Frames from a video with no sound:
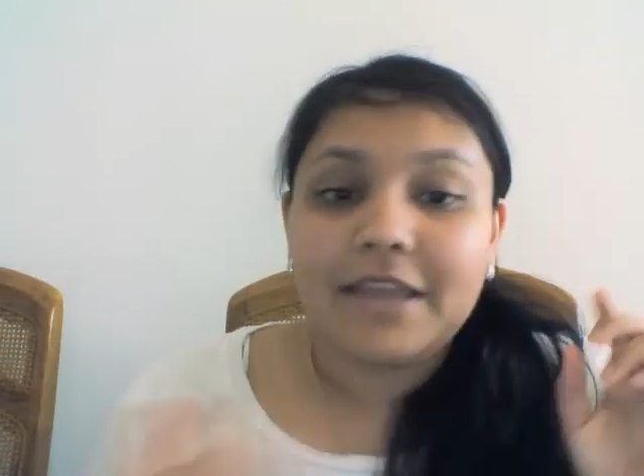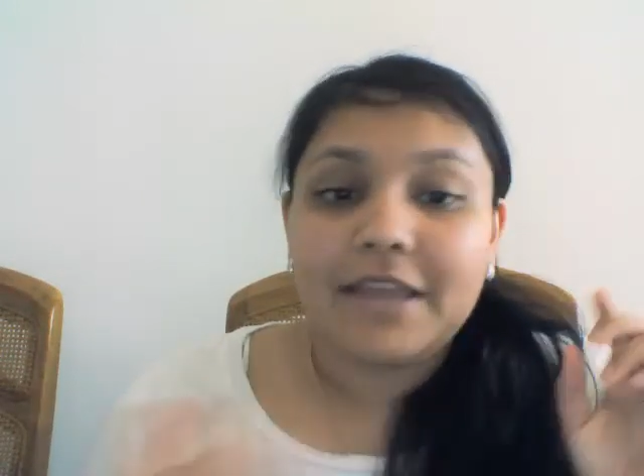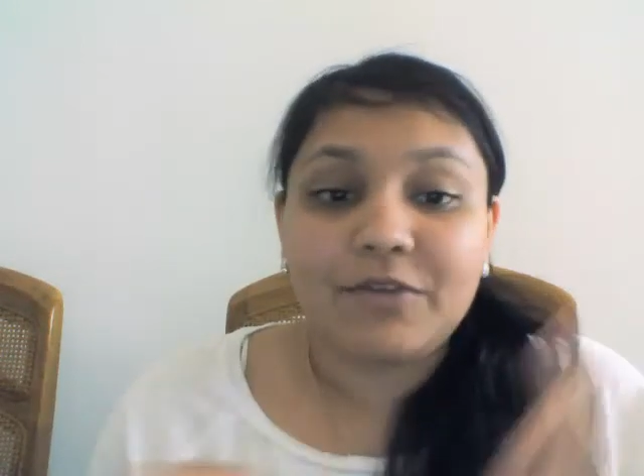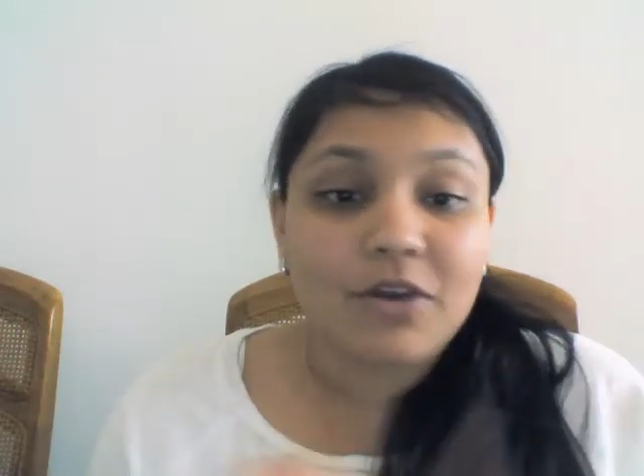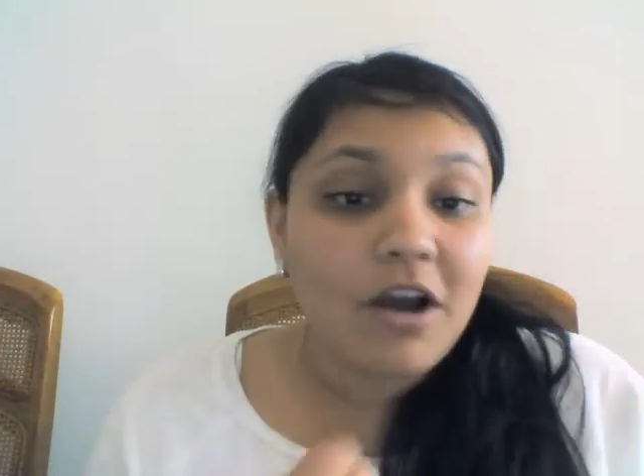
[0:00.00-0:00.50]

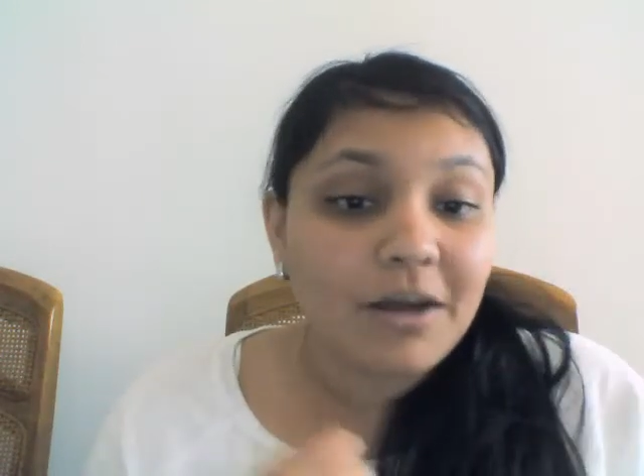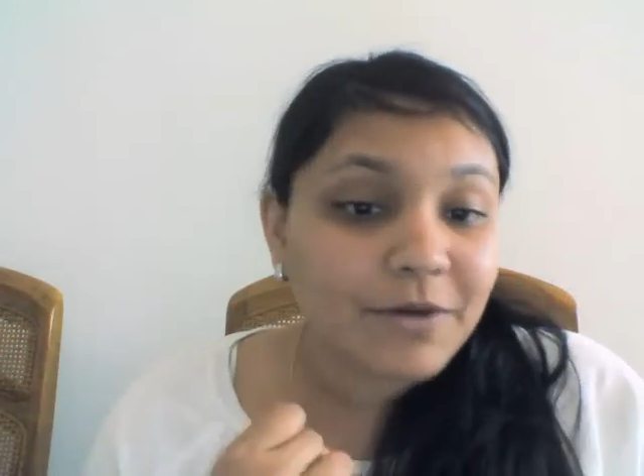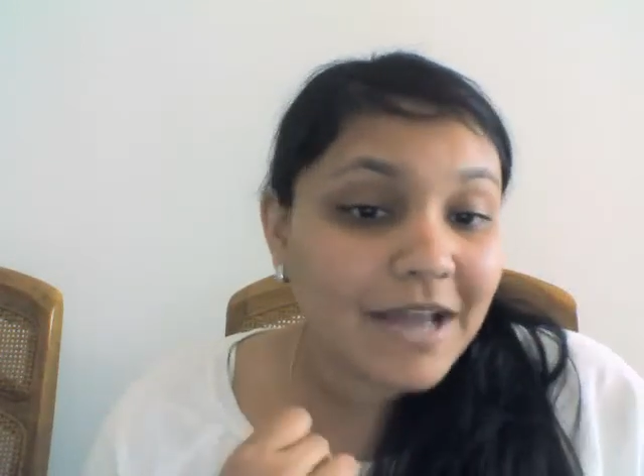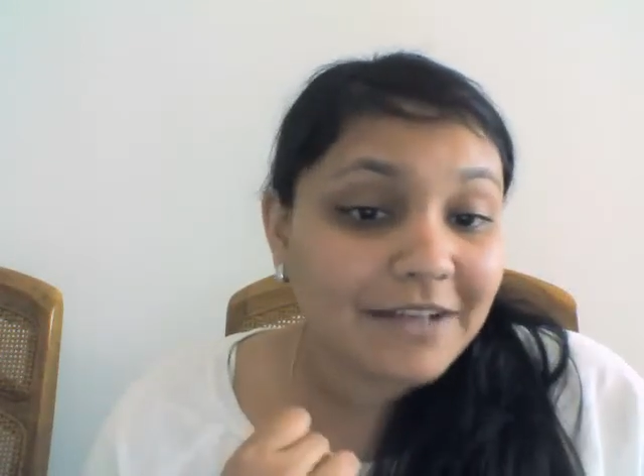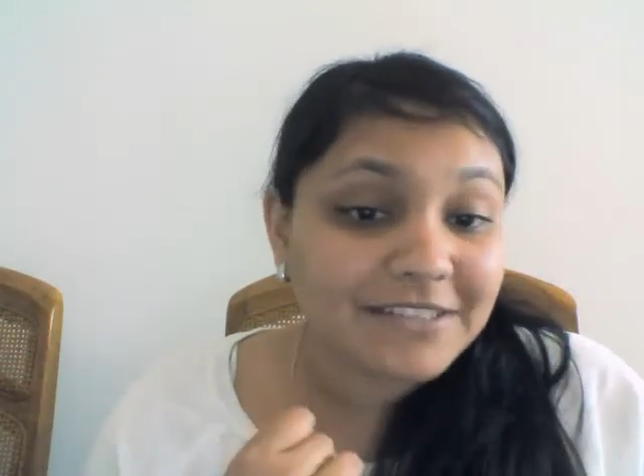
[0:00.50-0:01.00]
If you can't
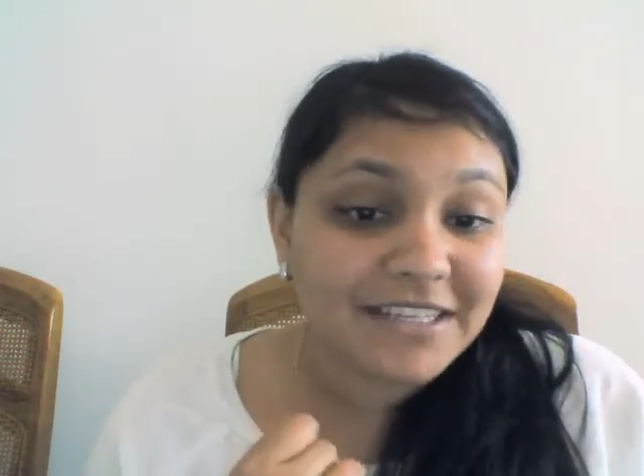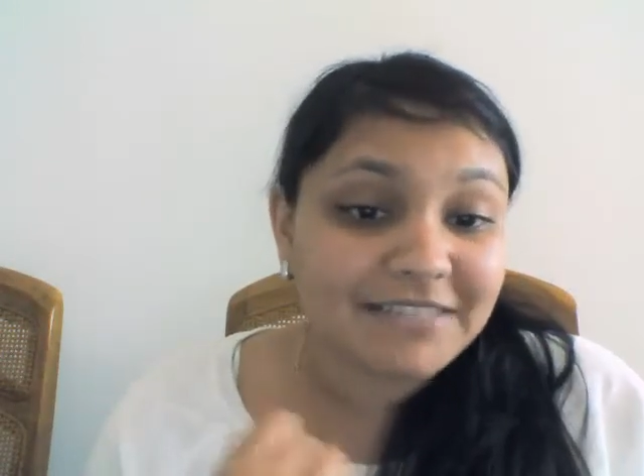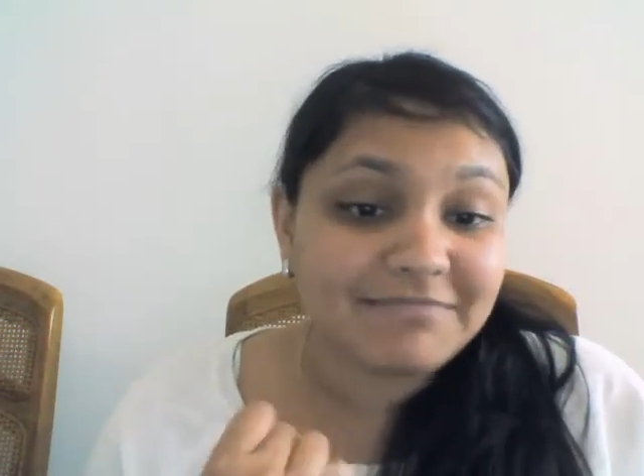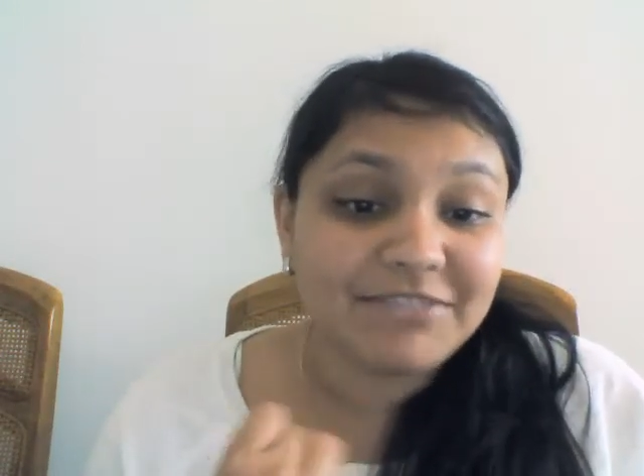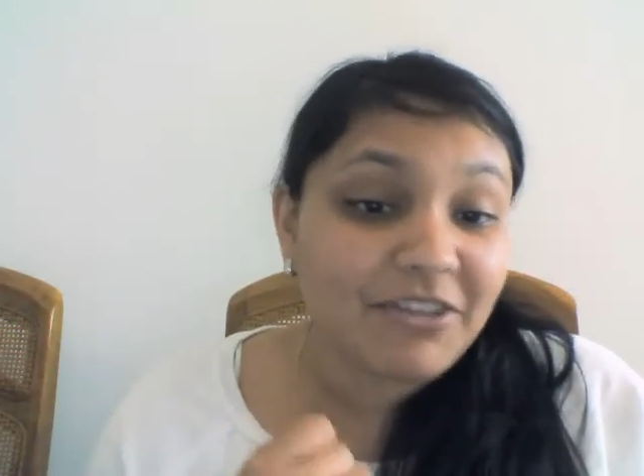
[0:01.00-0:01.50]
pronounce
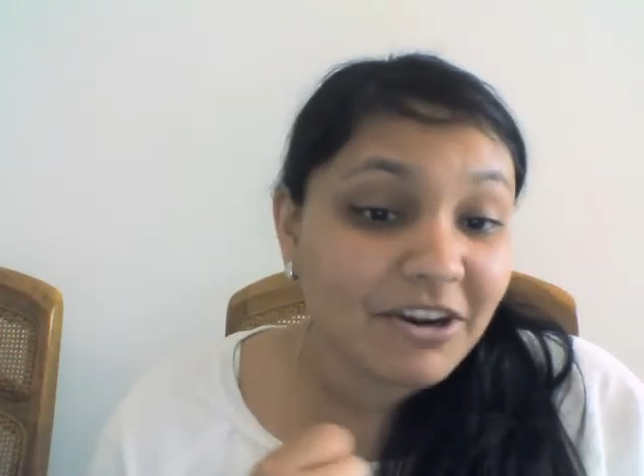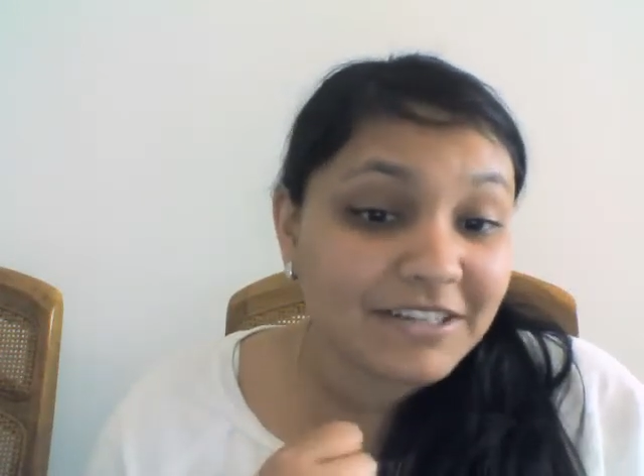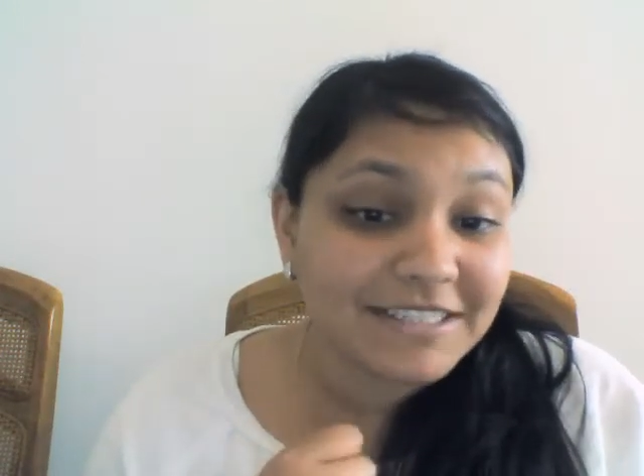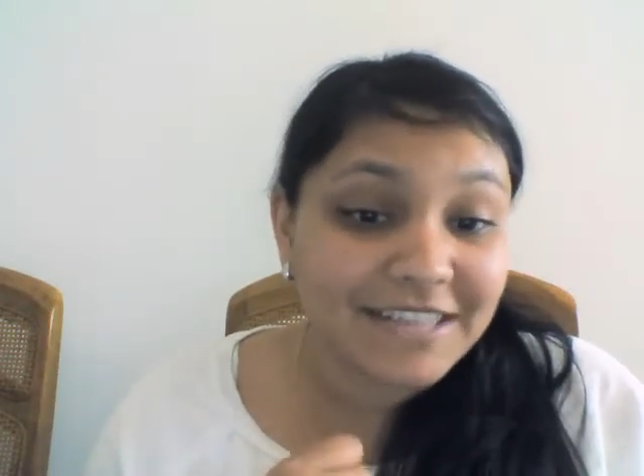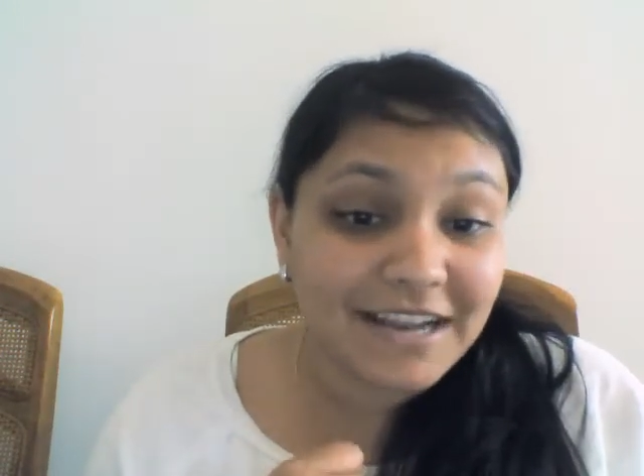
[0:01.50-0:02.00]
it, don't
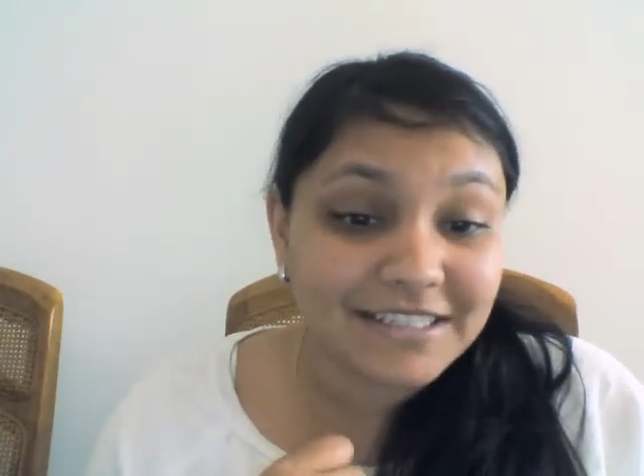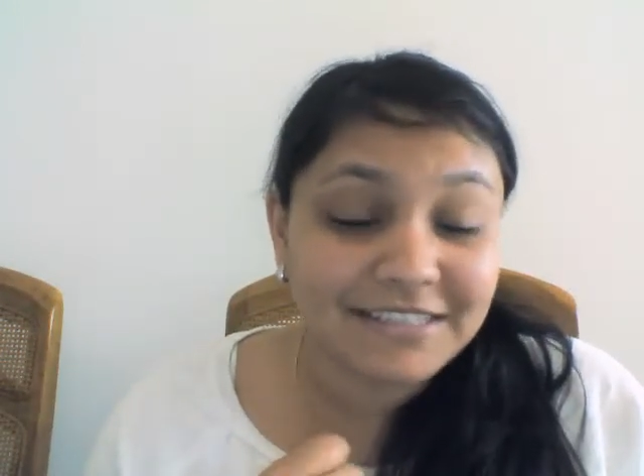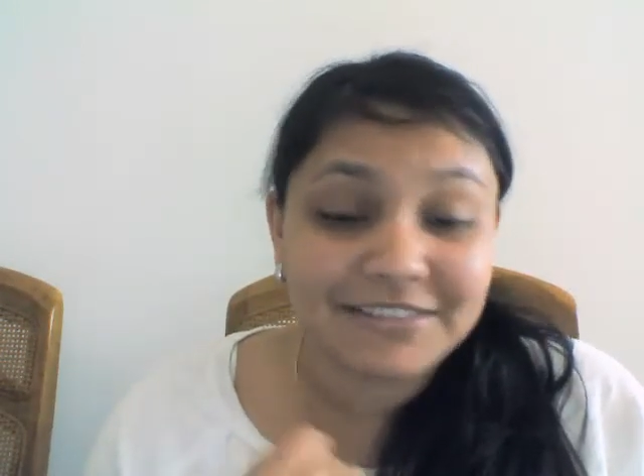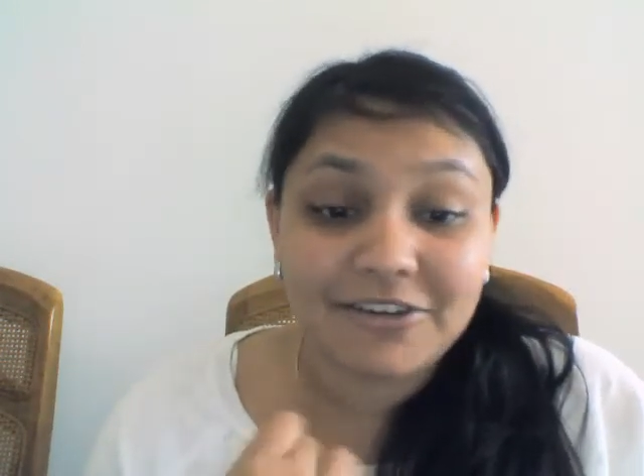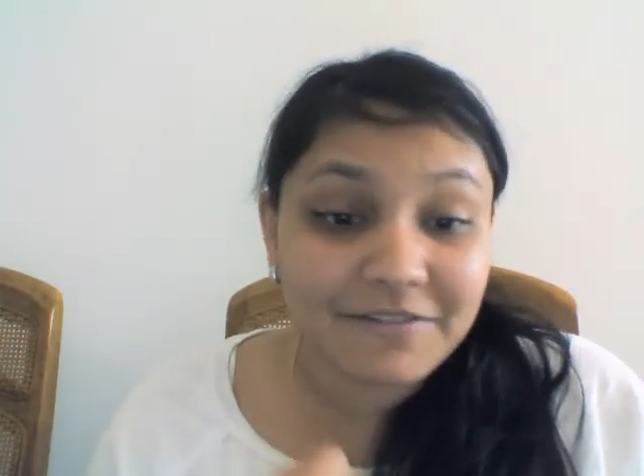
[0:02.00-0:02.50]
understand
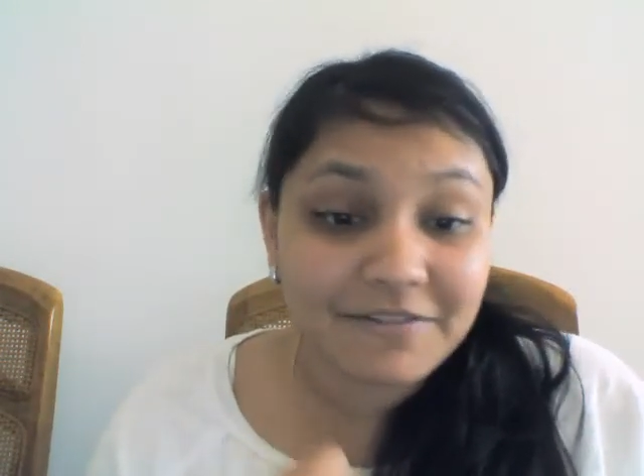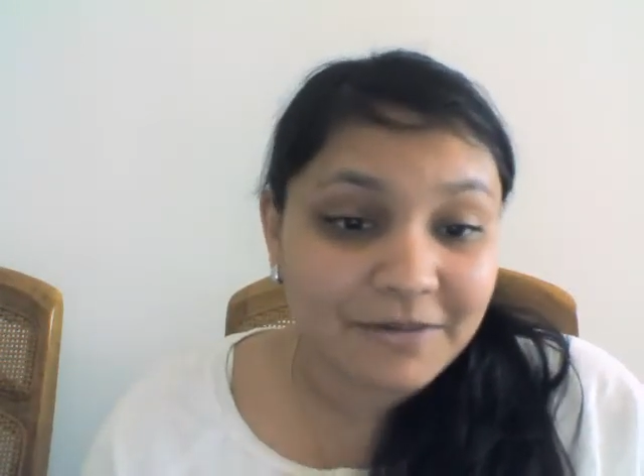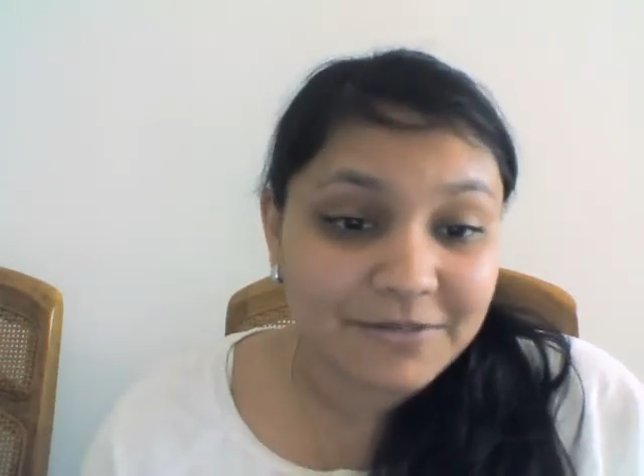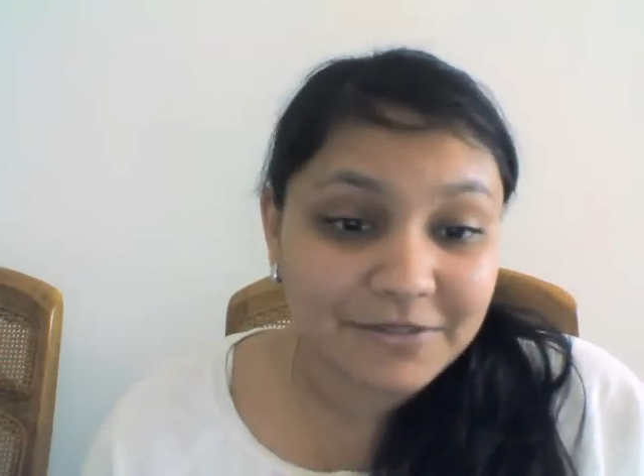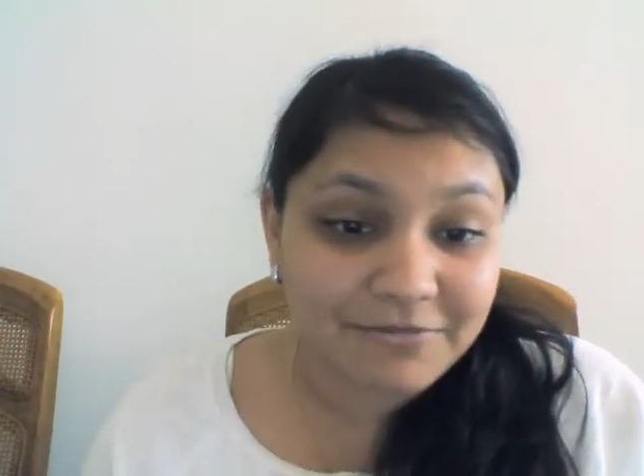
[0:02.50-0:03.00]
it, don't have
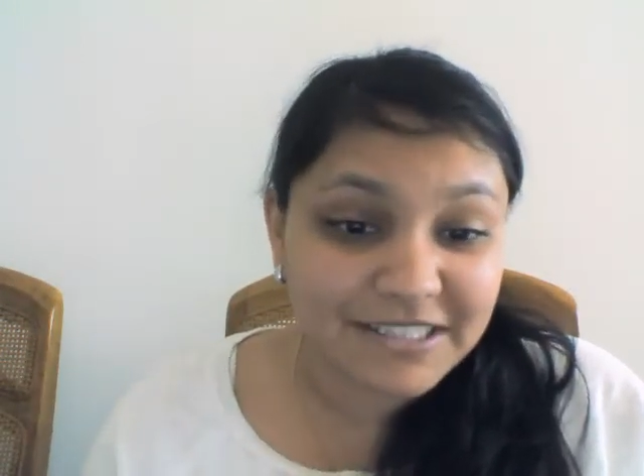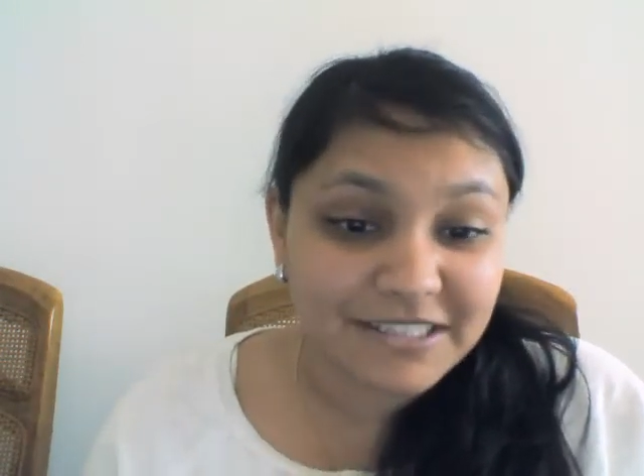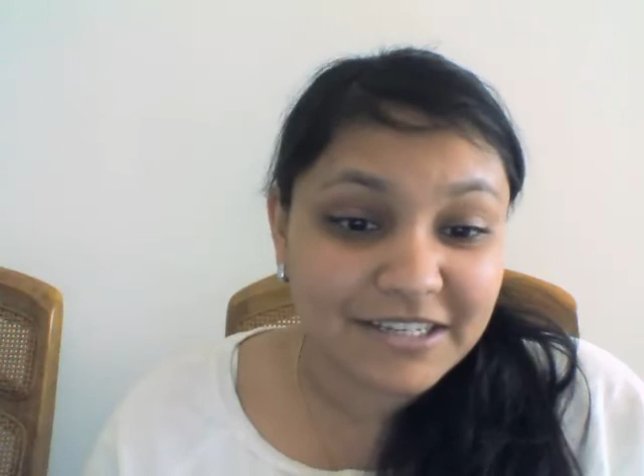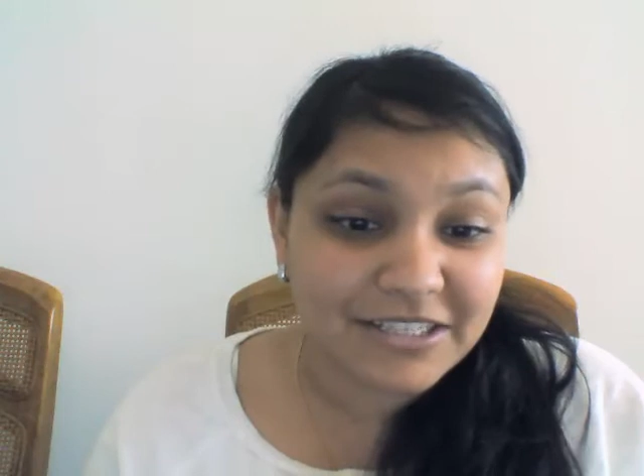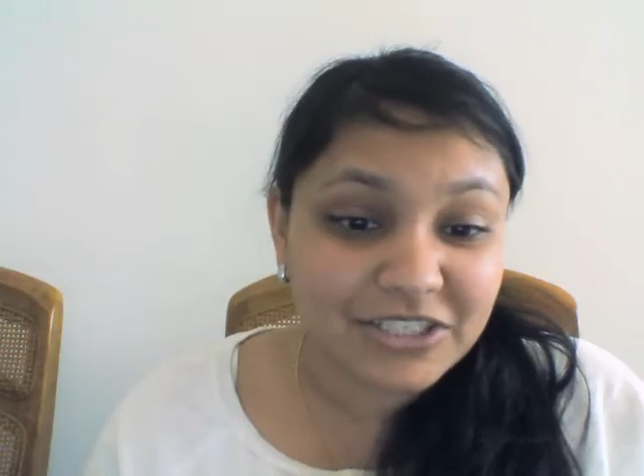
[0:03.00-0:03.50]
time to
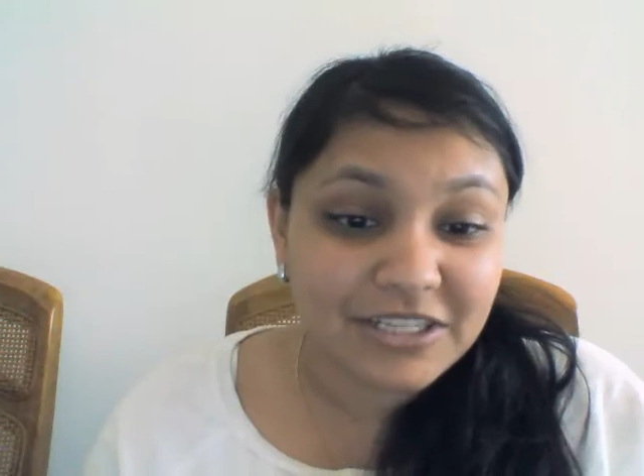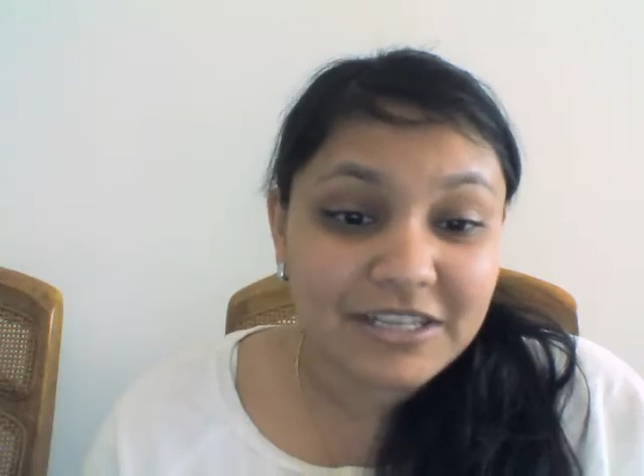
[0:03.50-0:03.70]
research,